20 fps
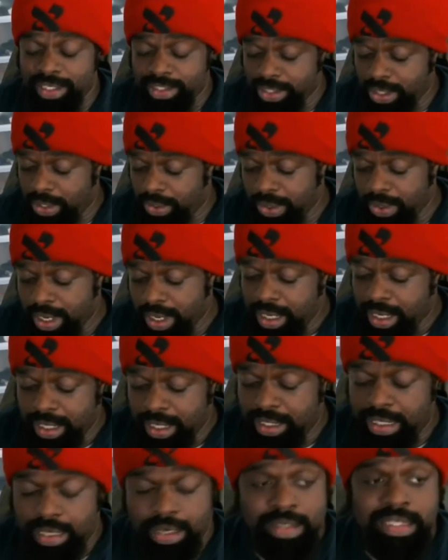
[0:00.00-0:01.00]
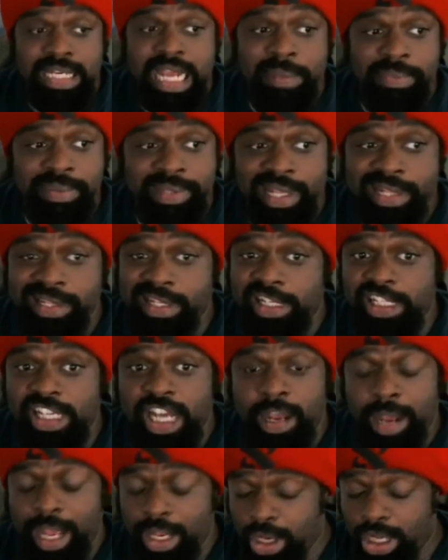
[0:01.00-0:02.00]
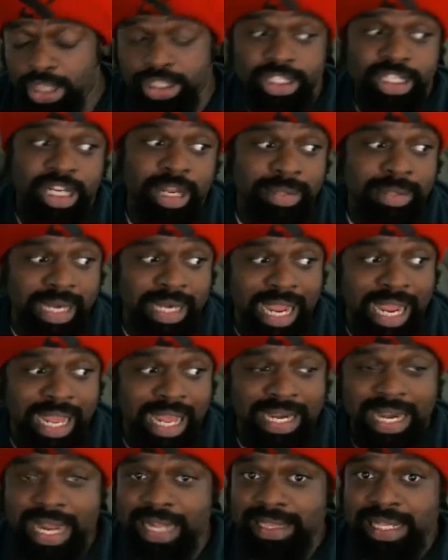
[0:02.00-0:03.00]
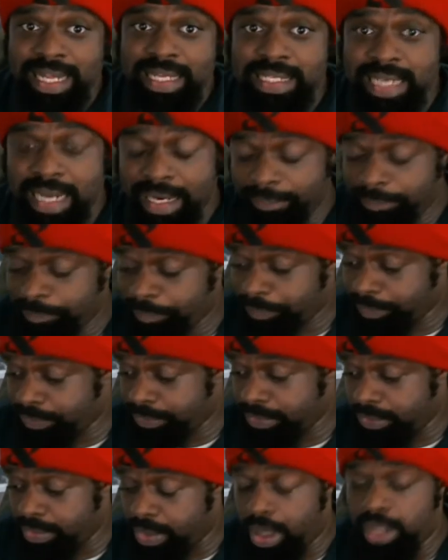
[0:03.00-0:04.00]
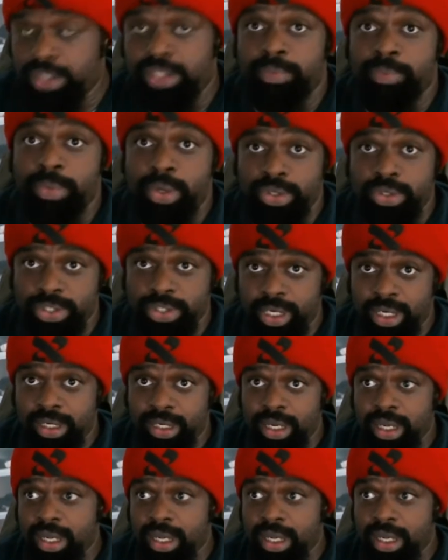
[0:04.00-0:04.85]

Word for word: So then on top of that, the job, I lost the job that I had at that time on some bullshit.